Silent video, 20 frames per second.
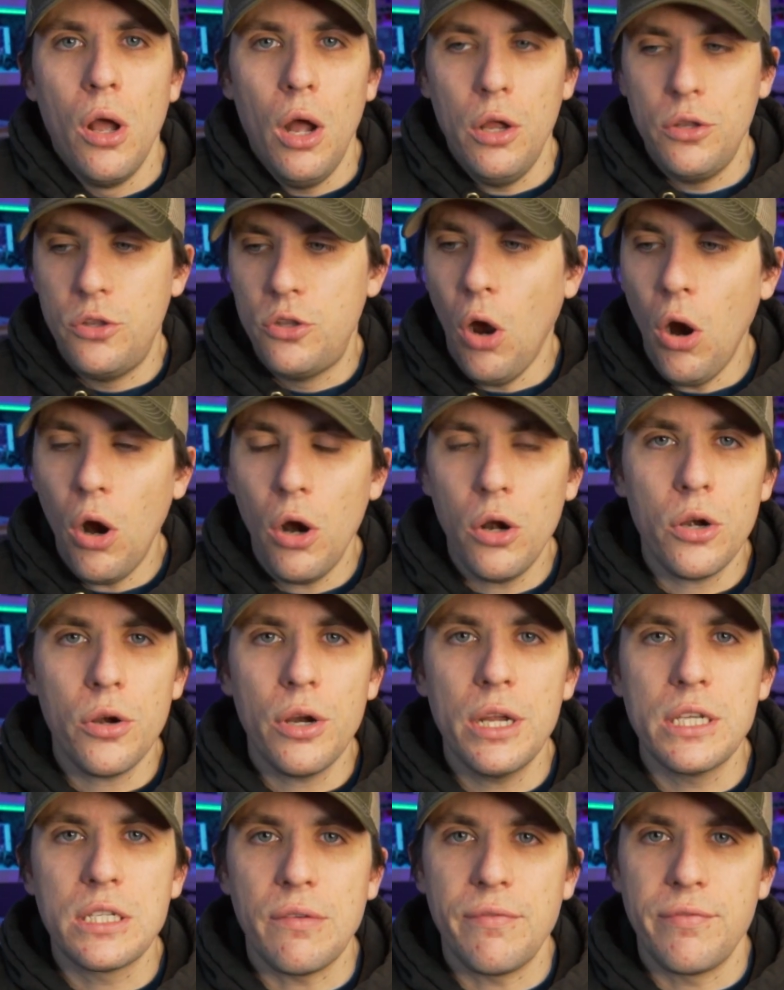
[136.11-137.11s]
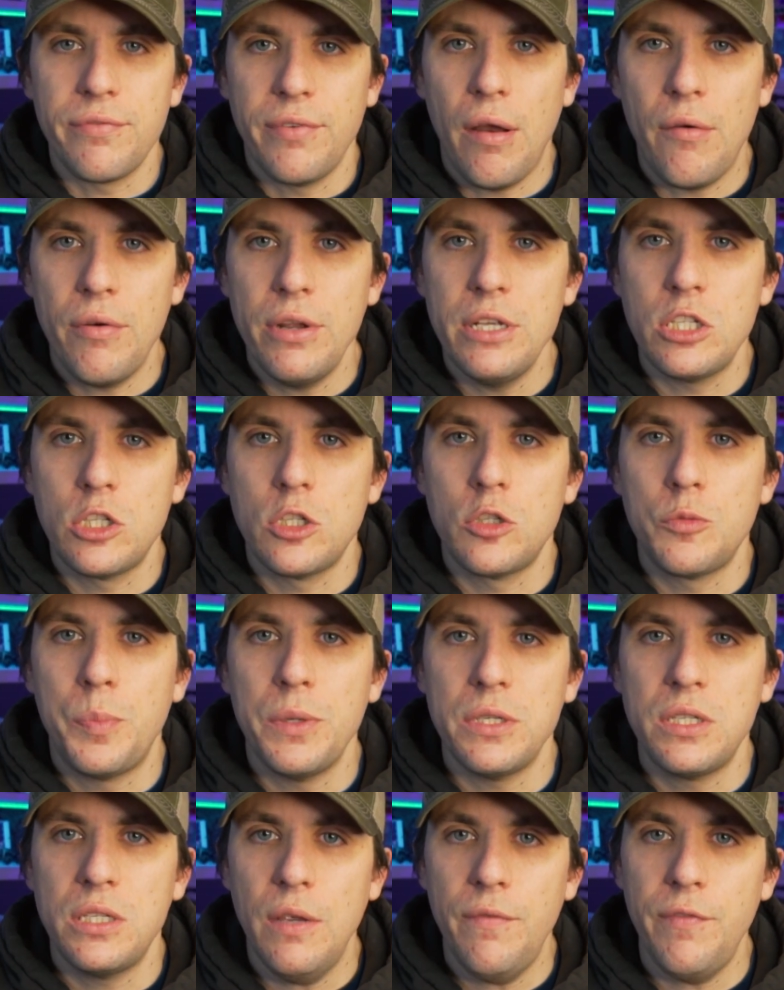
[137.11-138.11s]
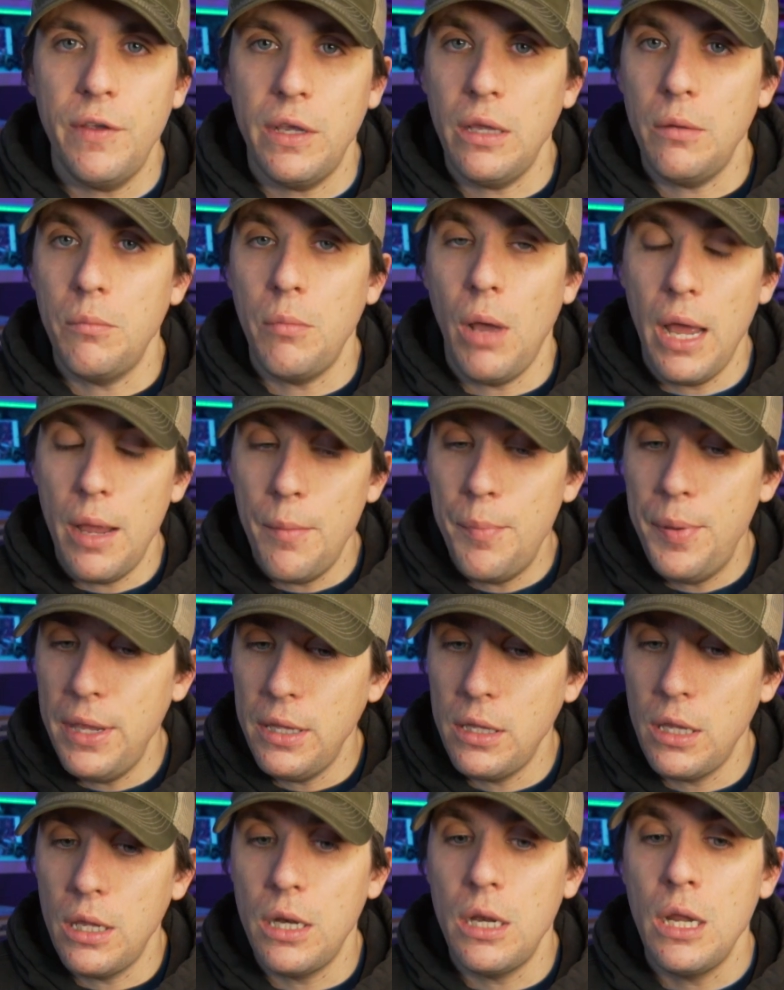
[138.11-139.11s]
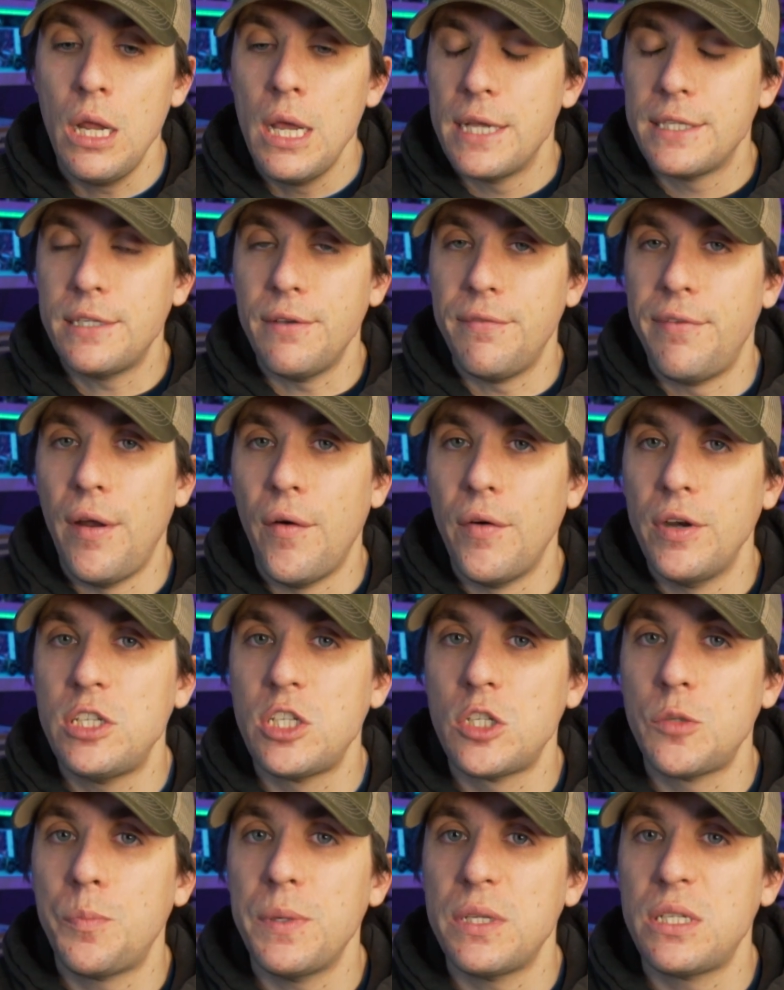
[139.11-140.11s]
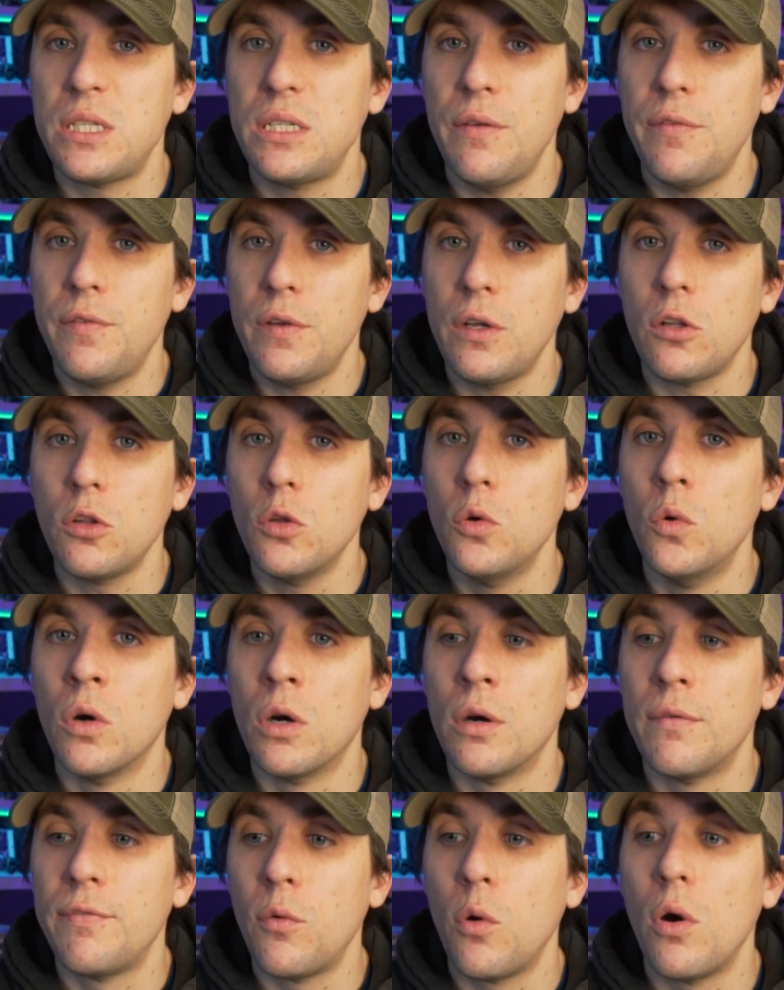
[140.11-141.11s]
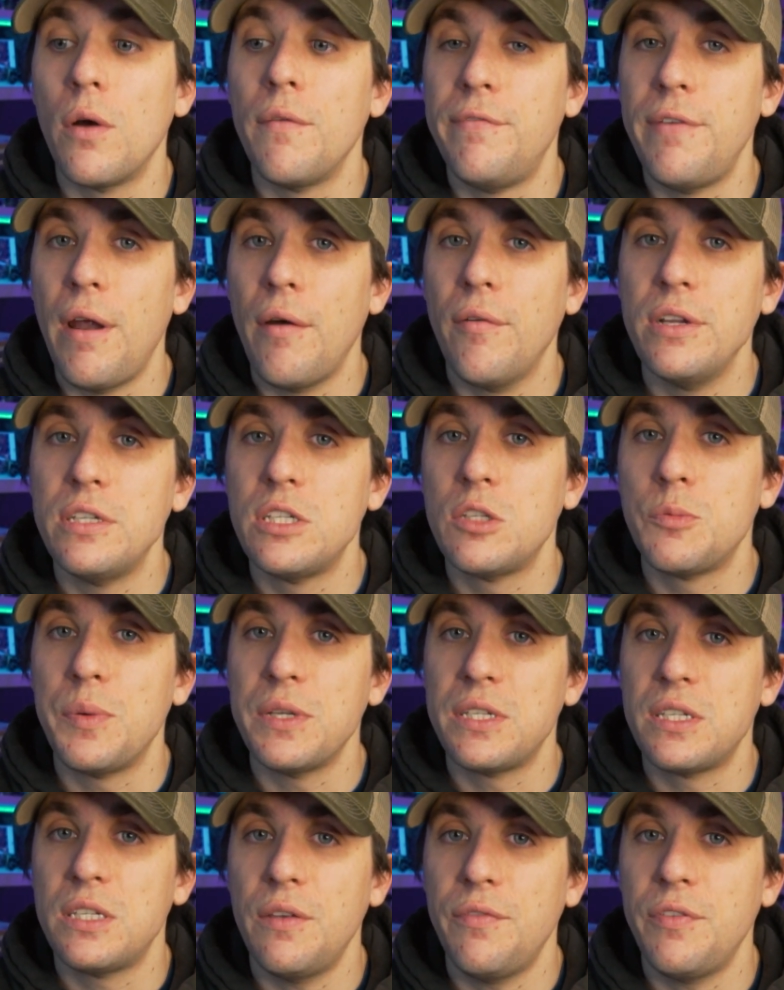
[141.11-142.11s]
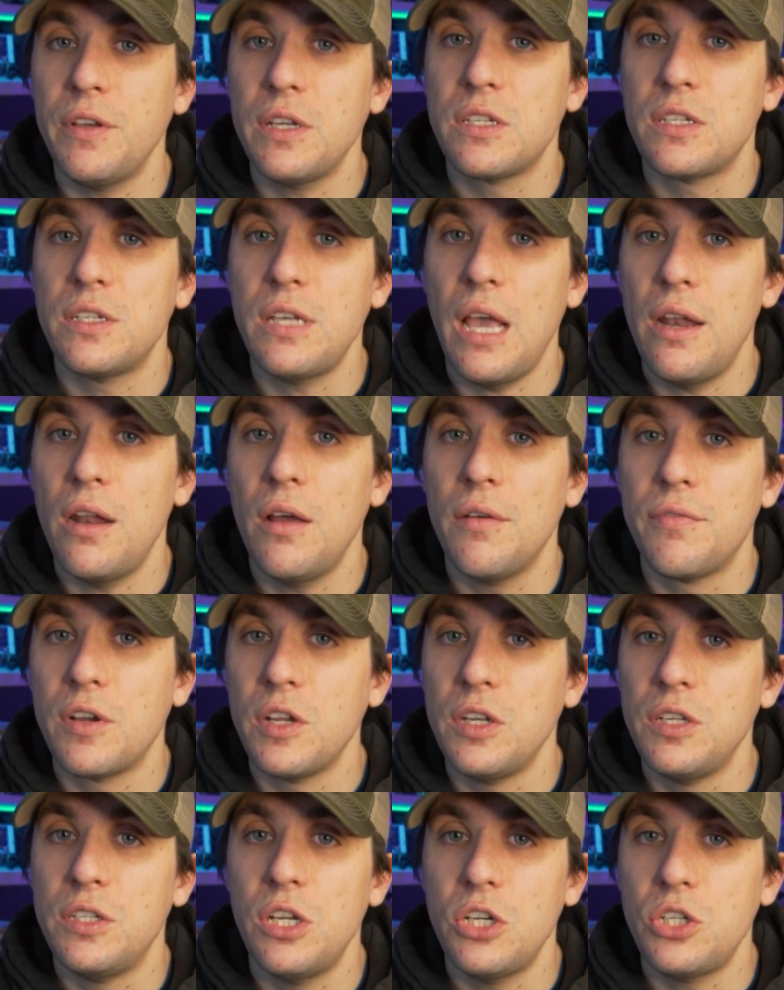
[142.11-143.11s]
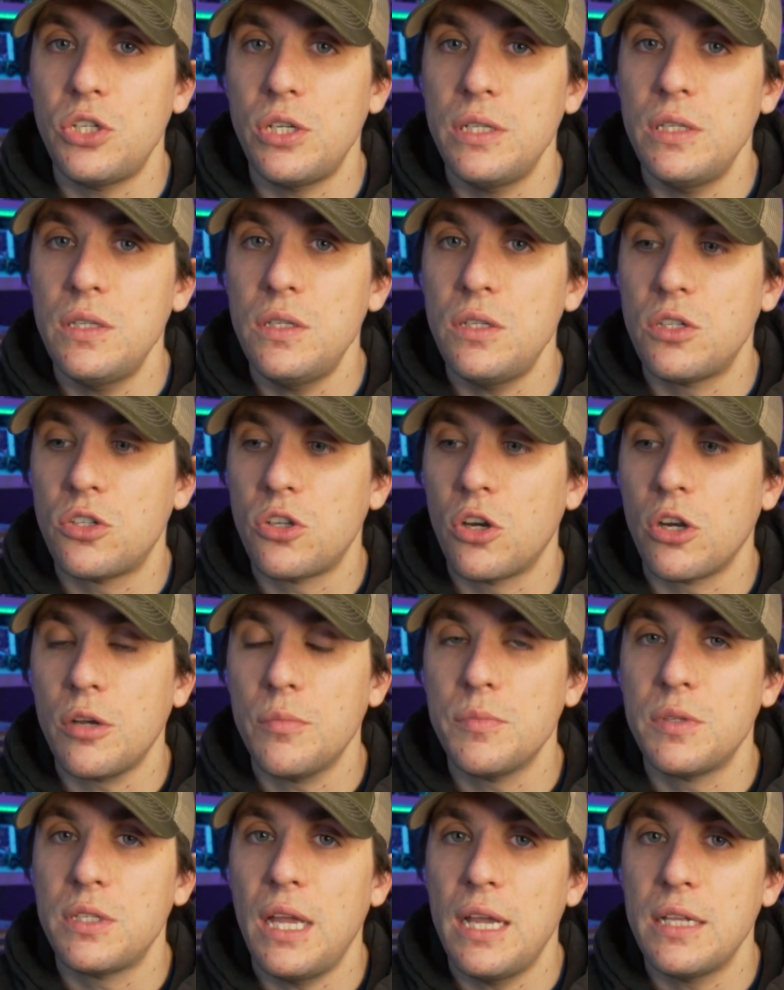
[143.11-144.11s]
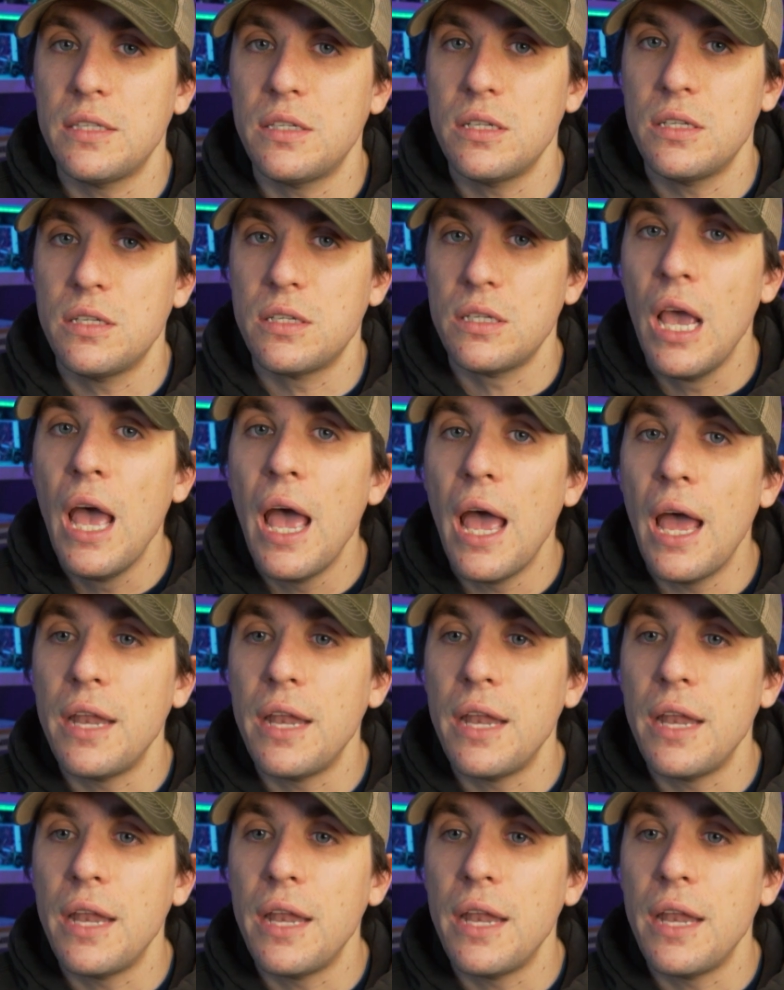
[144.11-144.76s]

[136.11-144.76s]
A darter is a very specific, in my opinion, it's a very specific lure for a very specific set of conditions, circumstances,